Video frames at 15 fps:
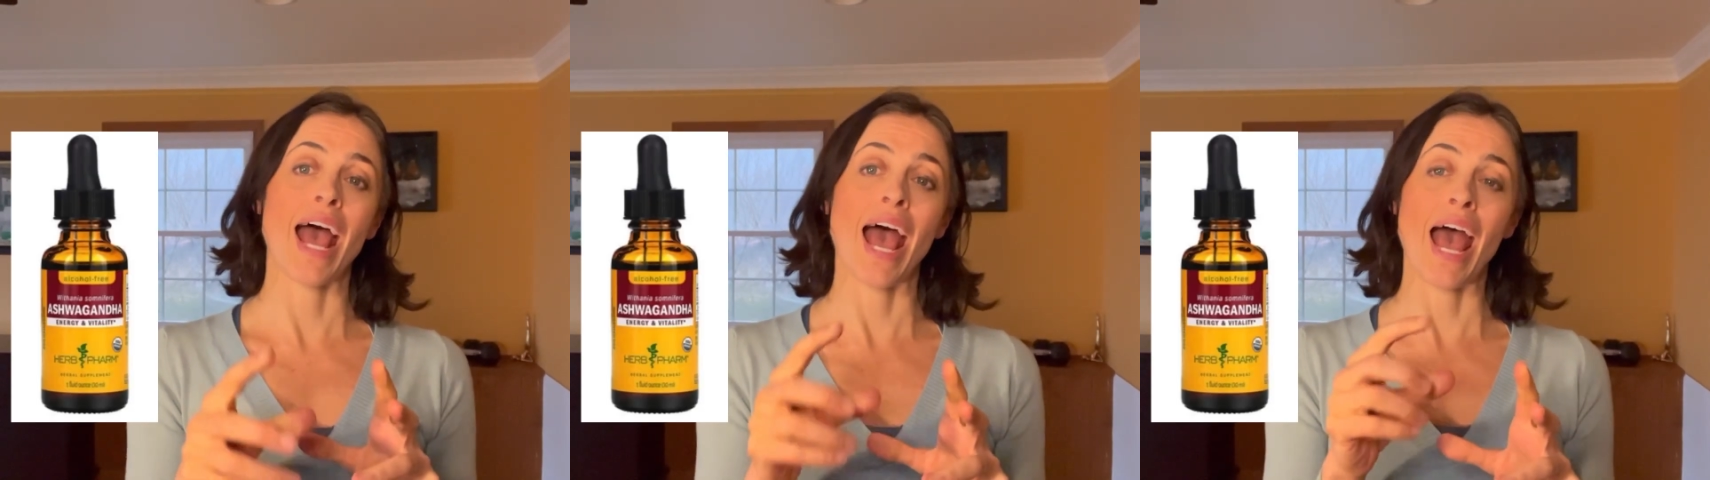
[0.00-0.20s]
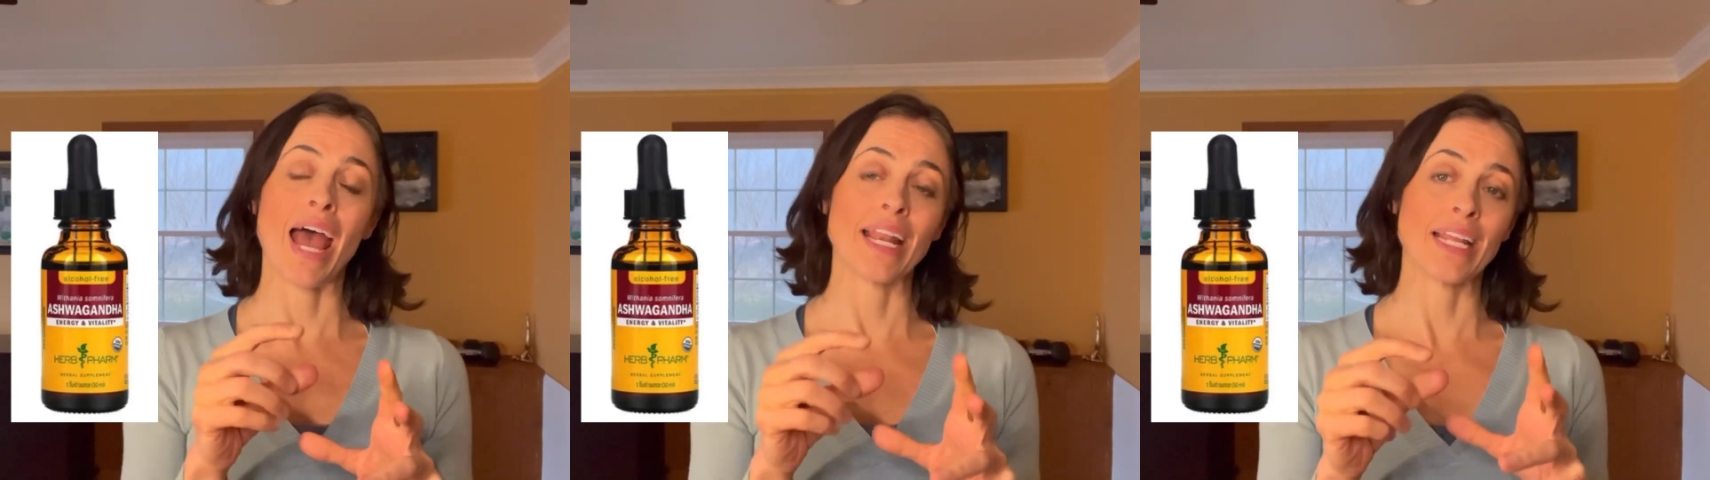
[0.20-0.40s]

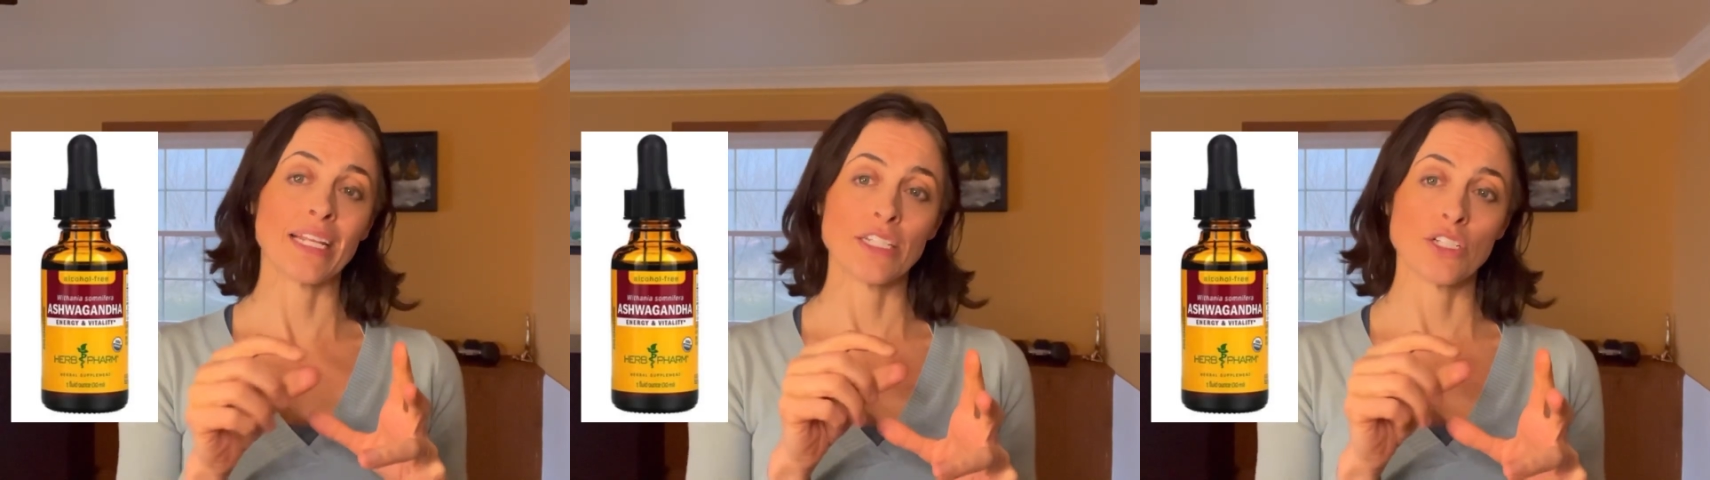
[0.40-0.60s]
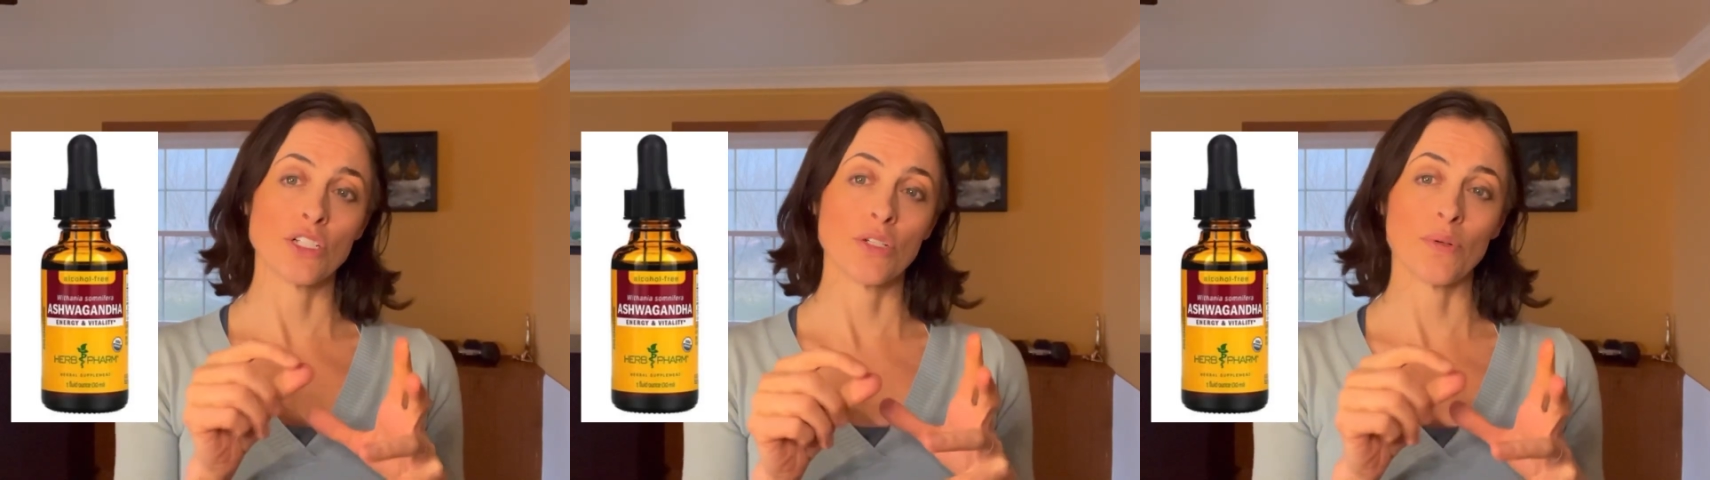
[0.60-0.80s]
add
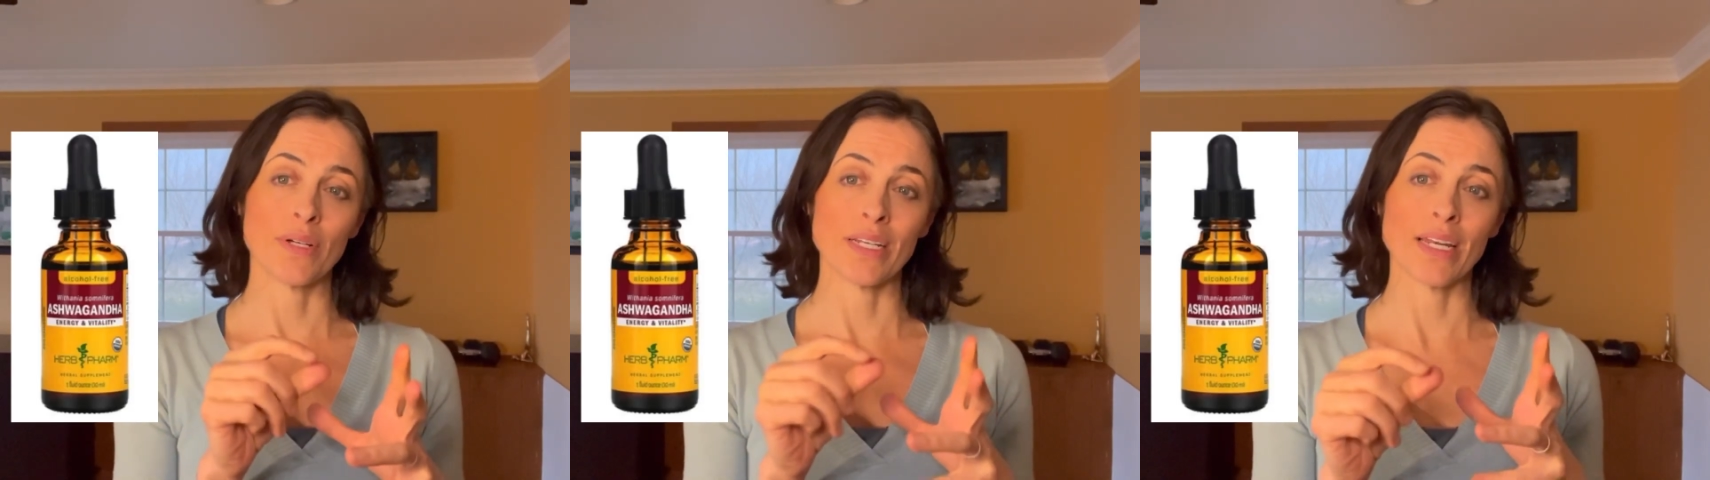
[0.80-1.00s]
into a